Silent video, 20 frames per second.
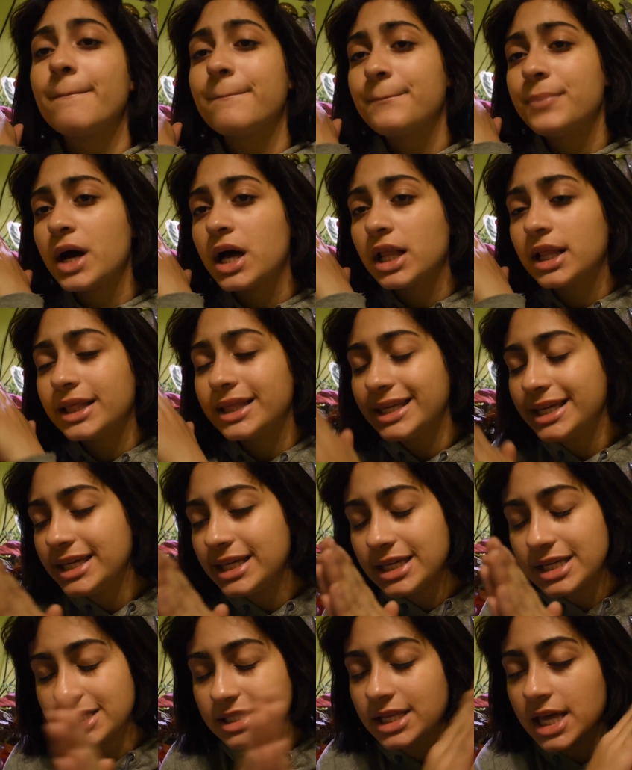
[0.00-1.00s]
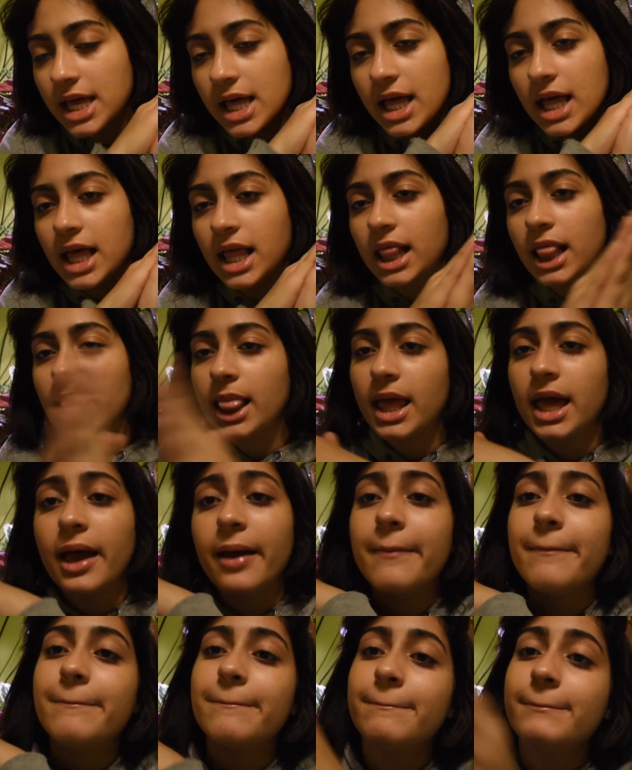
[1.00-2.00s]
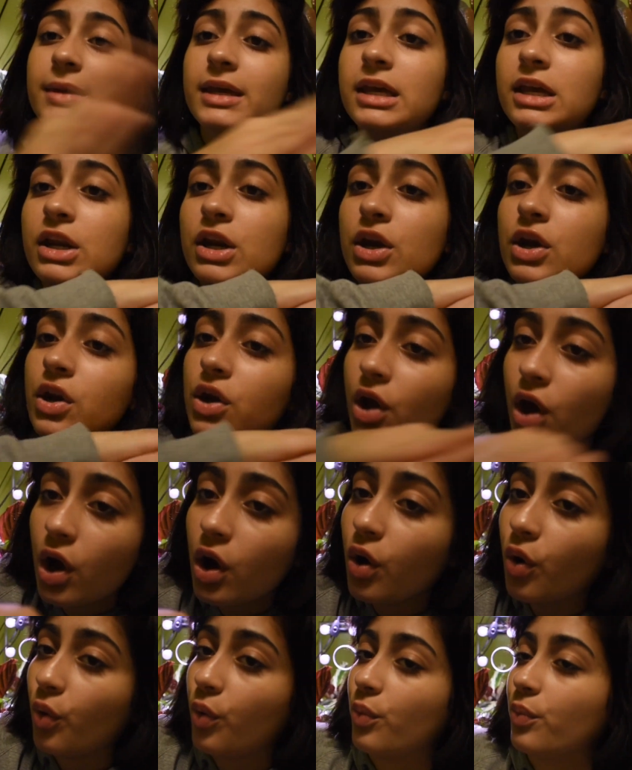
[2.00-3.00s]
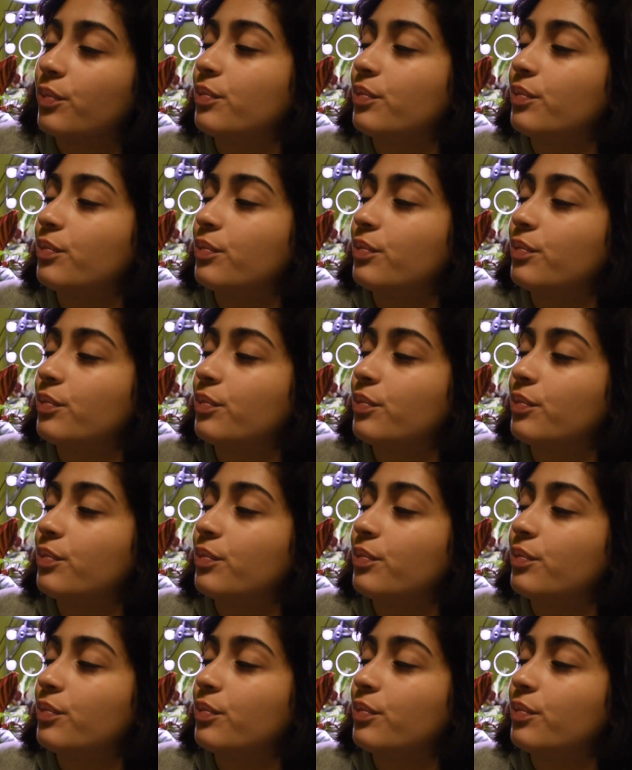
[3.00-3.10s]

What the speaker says: please let me know.